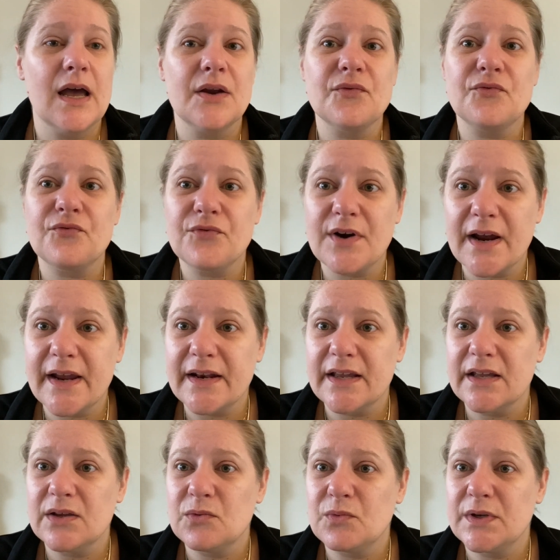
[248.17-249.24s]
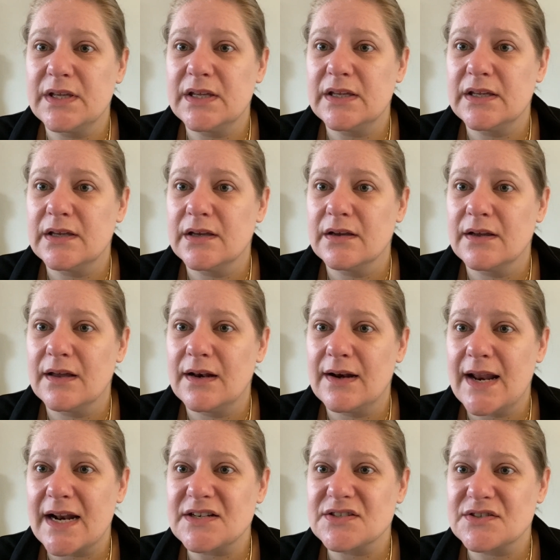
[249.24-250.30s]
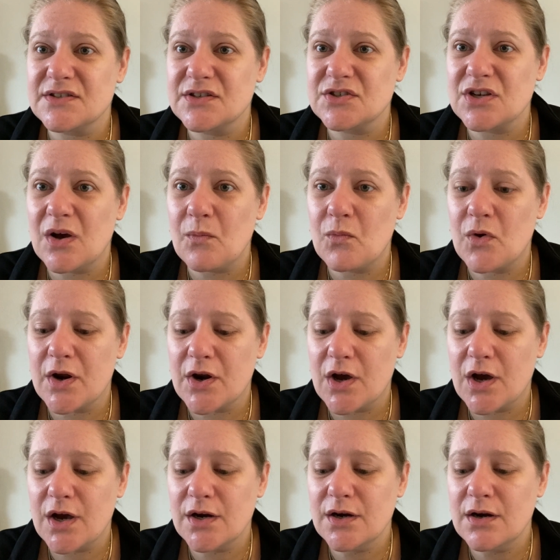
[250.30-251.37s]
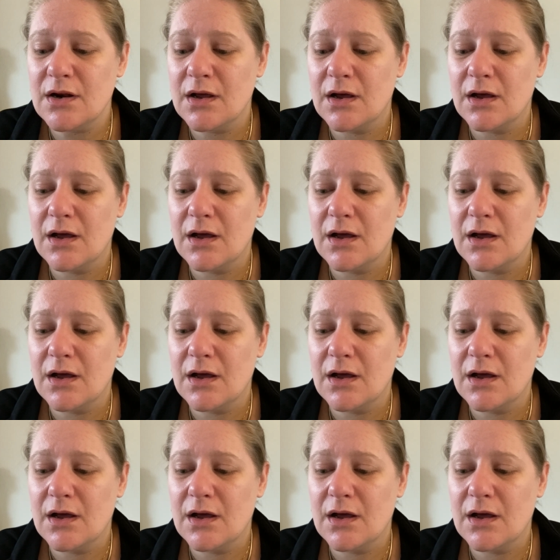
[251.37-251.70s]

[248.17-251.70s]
And Friday we latched the top one on